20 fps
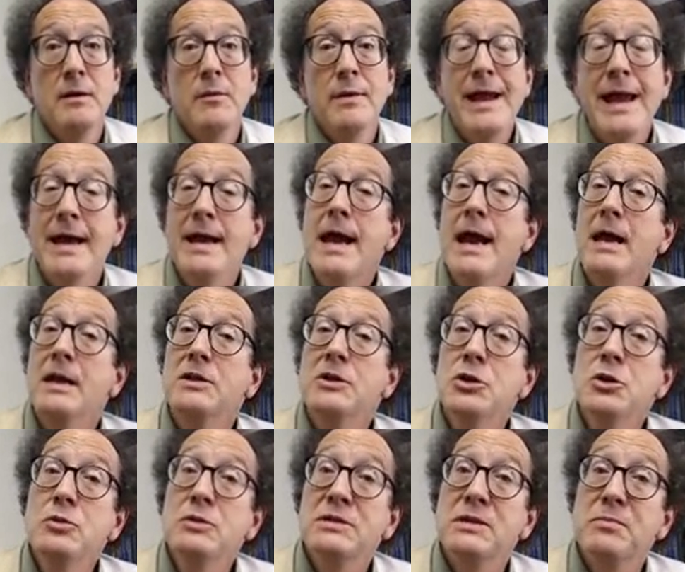We had to add
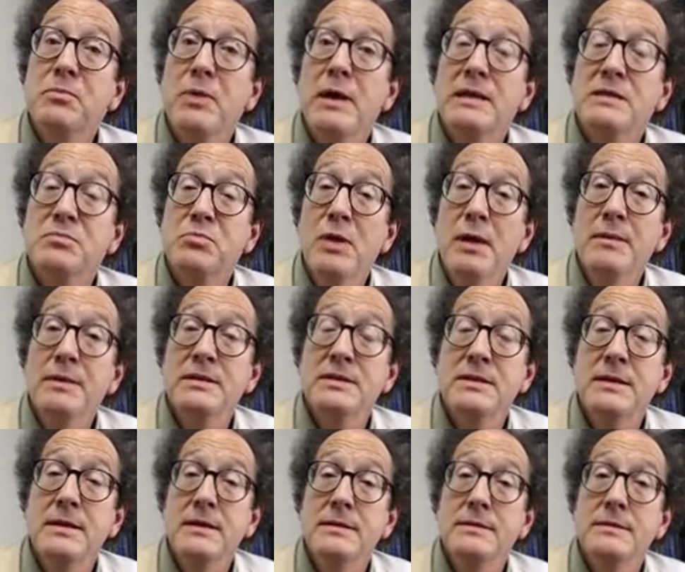2 suppressed
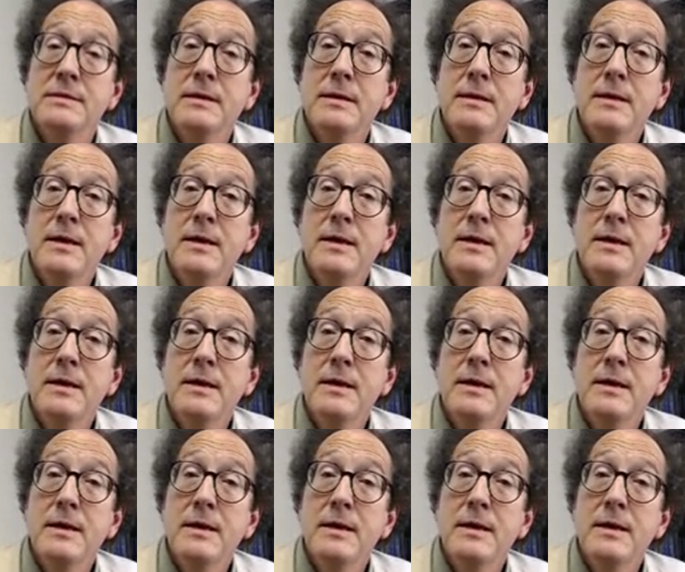premises,